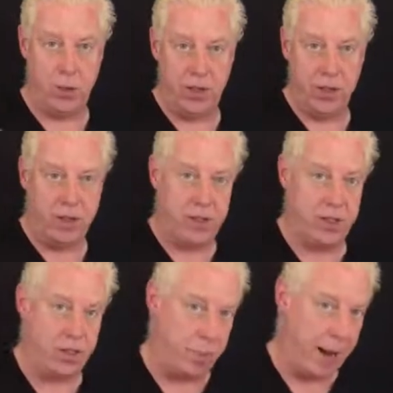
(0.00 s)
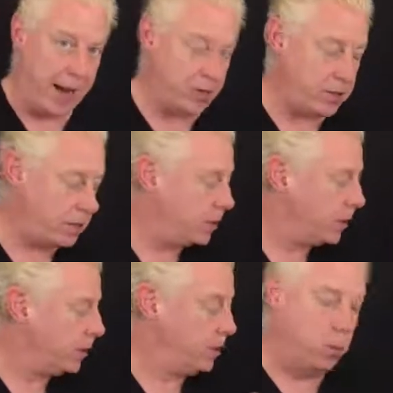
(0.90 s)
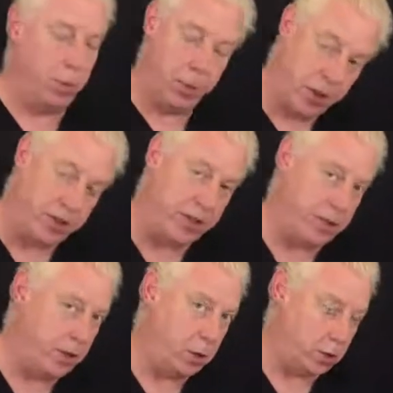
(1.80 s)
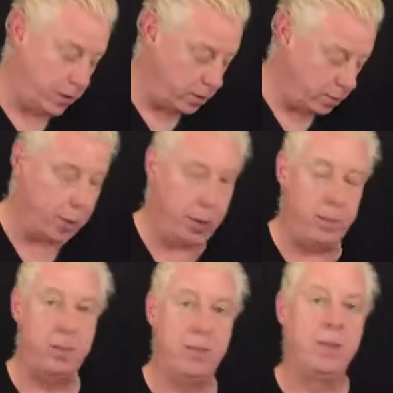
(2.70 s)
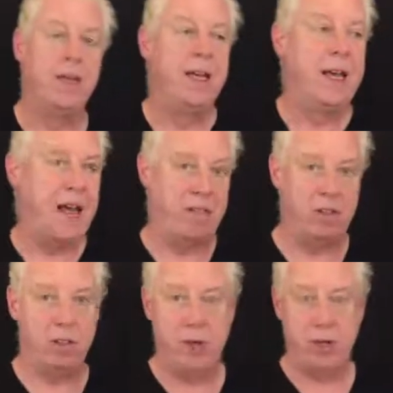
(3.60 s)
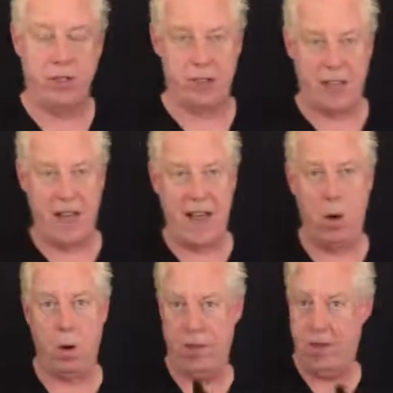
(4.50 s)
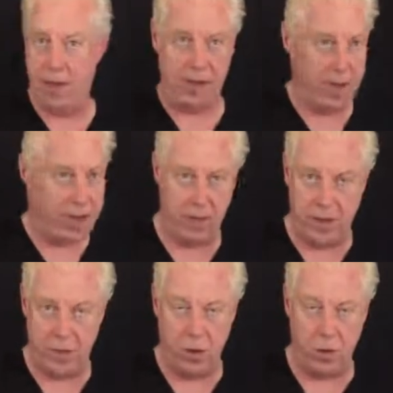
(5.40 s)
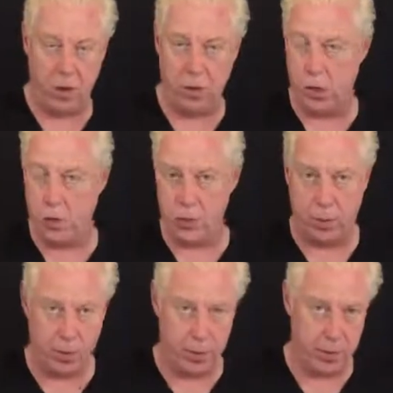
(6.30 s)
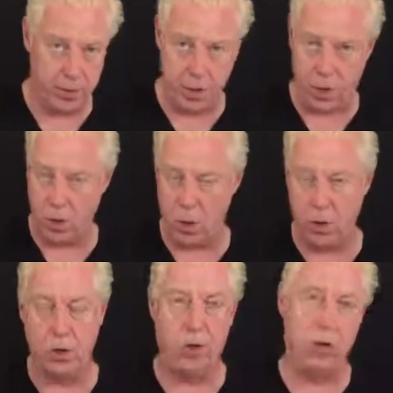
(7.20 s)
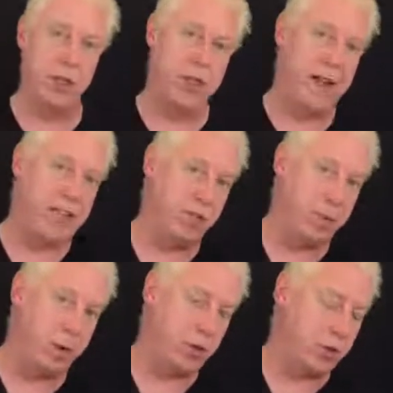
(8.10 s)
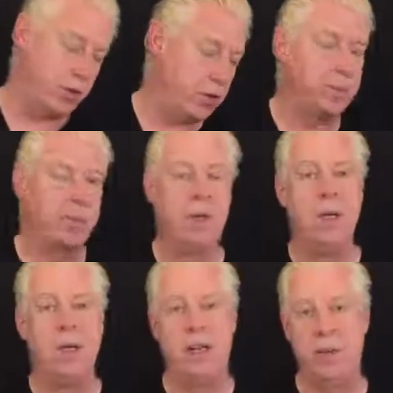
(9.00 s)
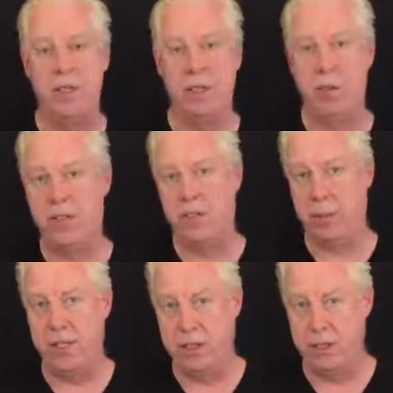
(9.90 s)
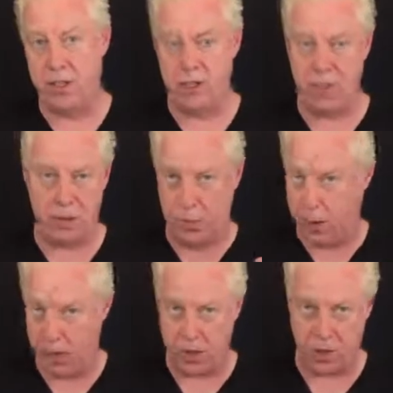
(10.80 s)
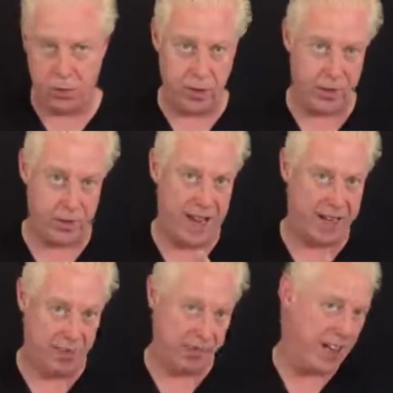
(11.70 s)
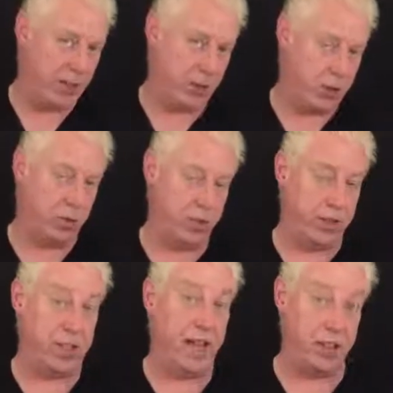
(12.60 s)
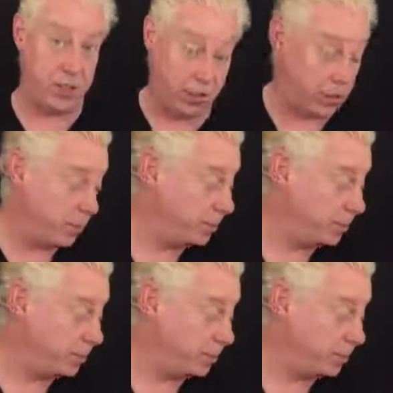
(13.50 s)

of the events in the past that were previously causing them a problem, and having them notice now that they no longer cause a problem, there's no longer causing negative emotions, limiting beliefs, limiting decisions, parts conflicts, values conflicts, etc.